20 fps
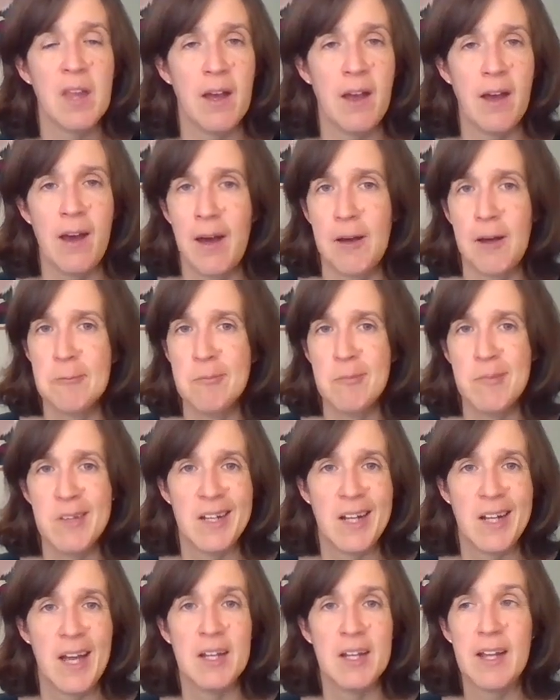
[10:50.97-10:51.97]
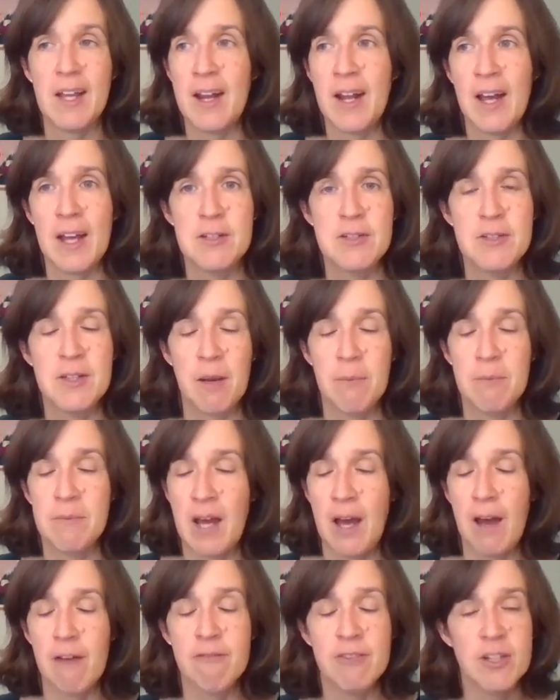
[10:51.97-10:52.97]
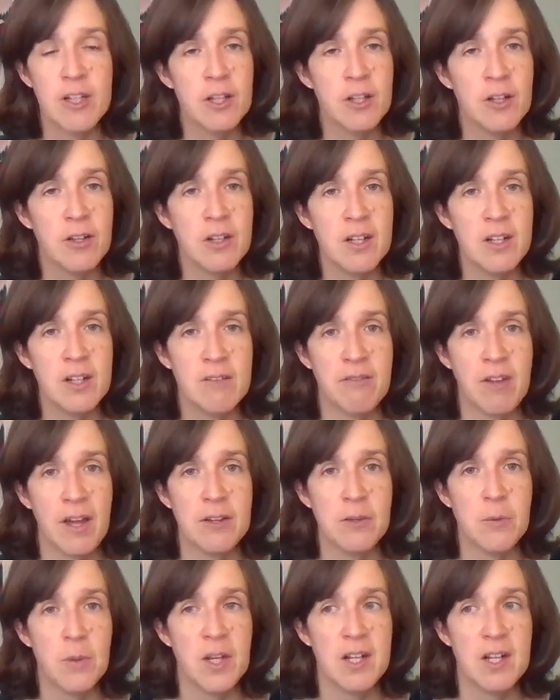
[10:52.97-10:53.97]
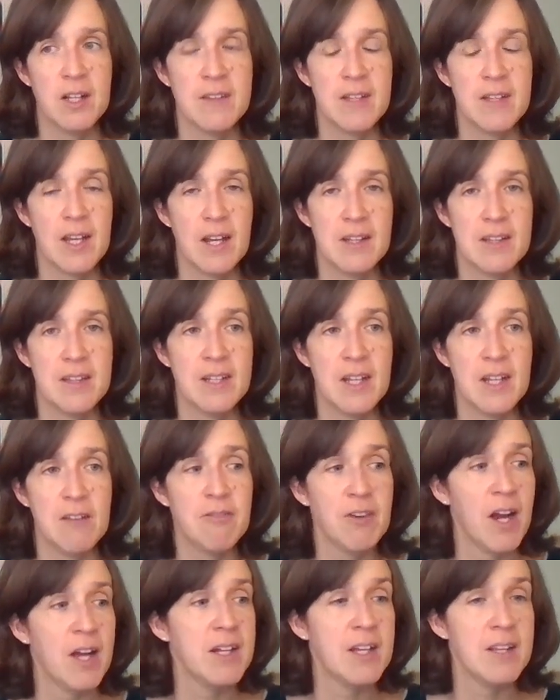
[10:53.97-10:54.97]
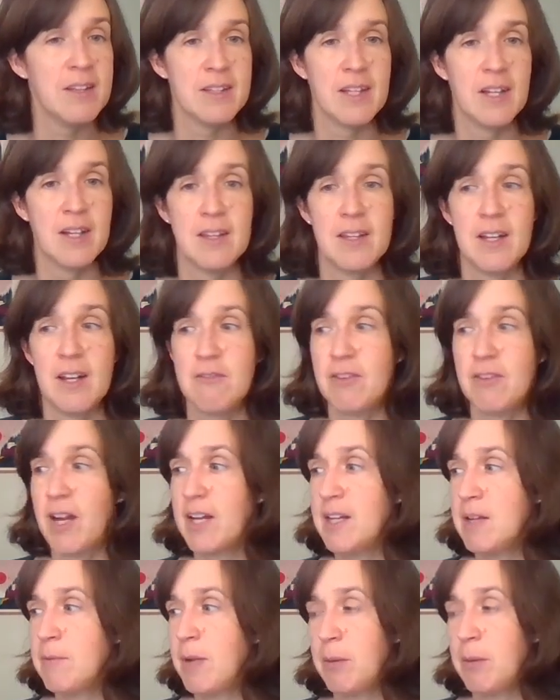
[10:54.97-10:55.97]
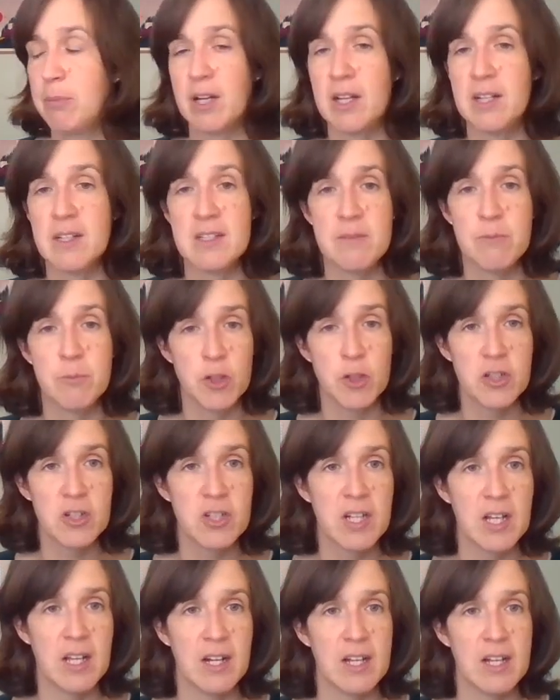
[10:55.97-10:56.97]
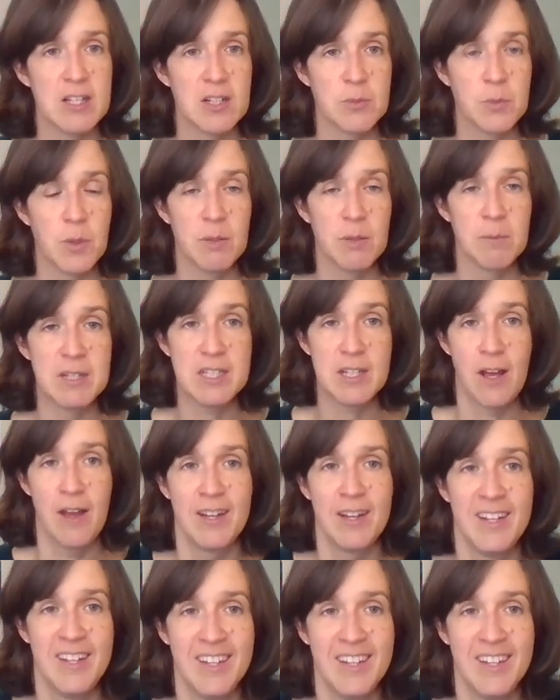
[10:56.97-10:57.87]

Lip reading: I'm not very good at evaluating at the end of the day Friday. At the end of the day Friday, my brain is mush and I just want to be done.